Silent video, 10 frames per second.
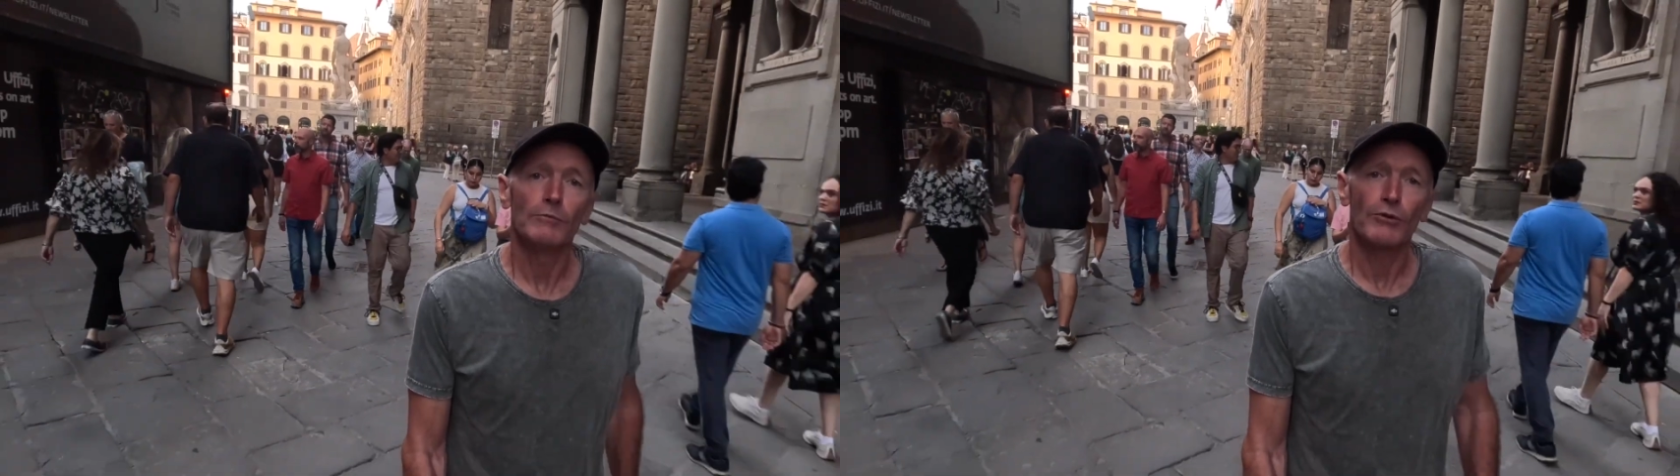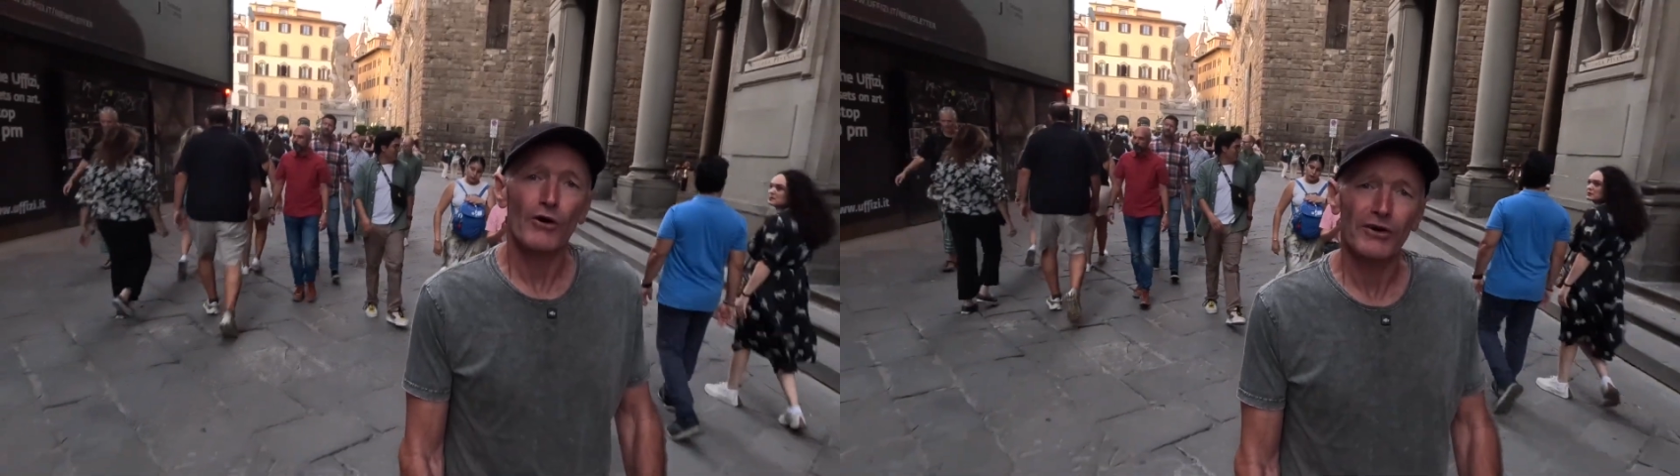
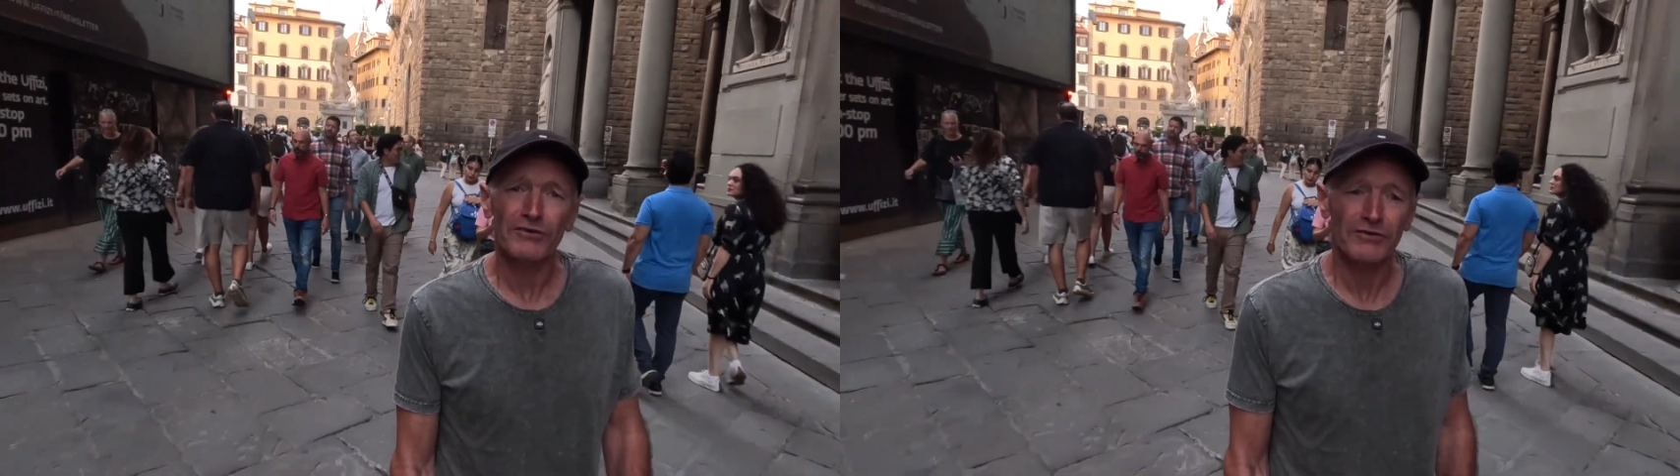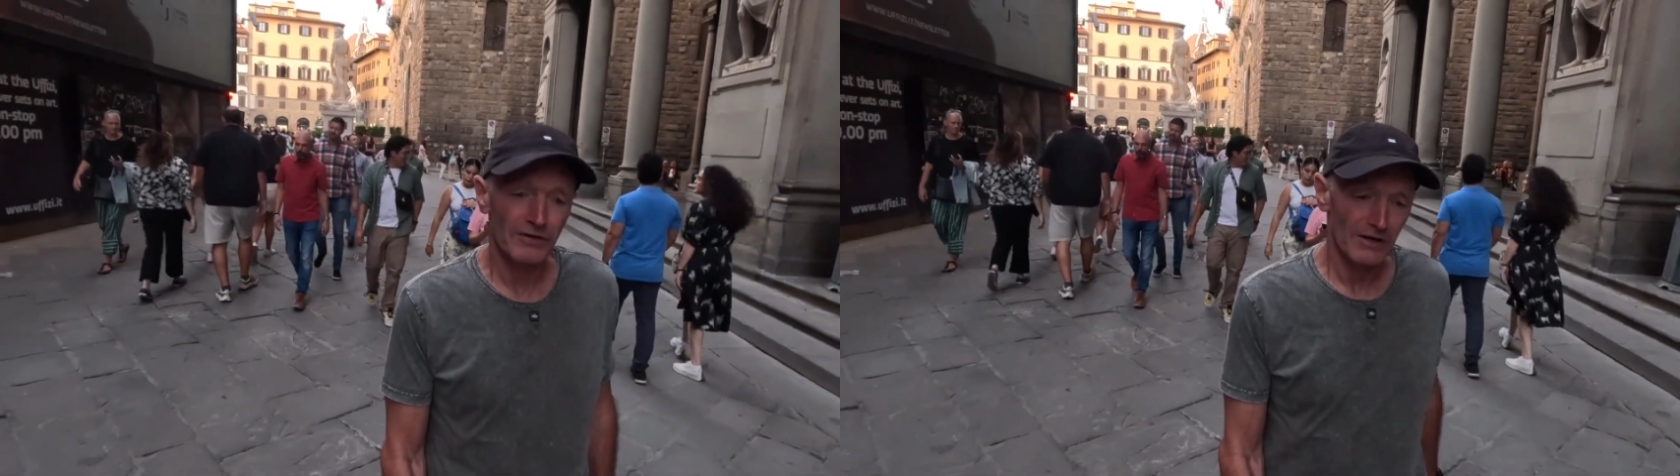
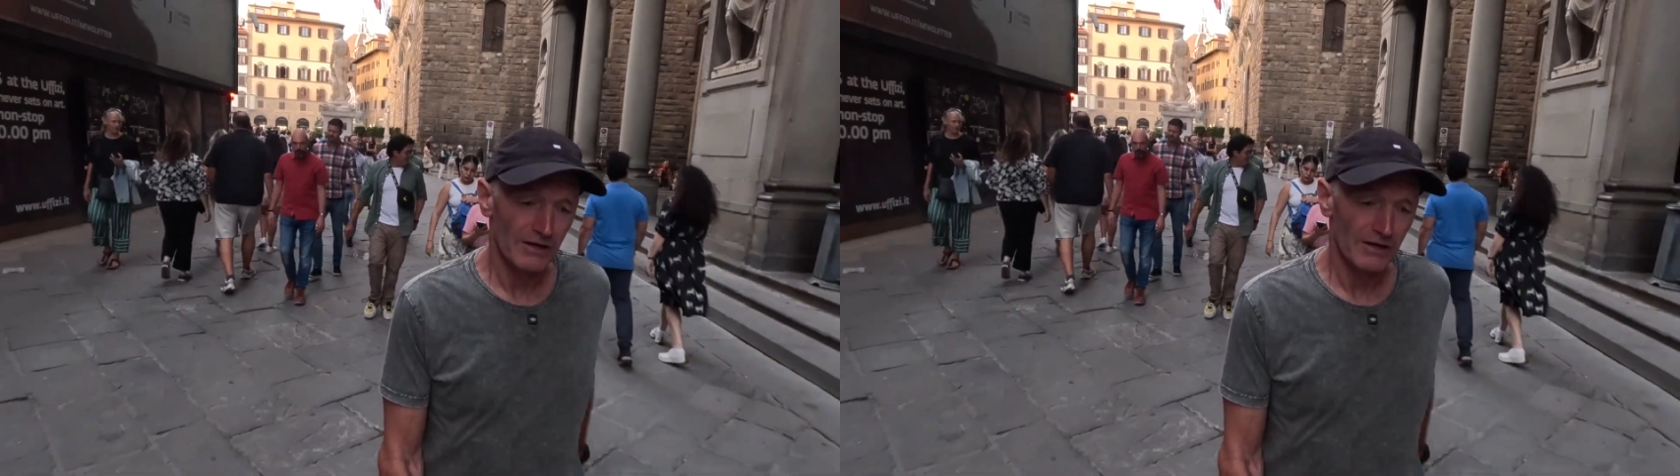Price?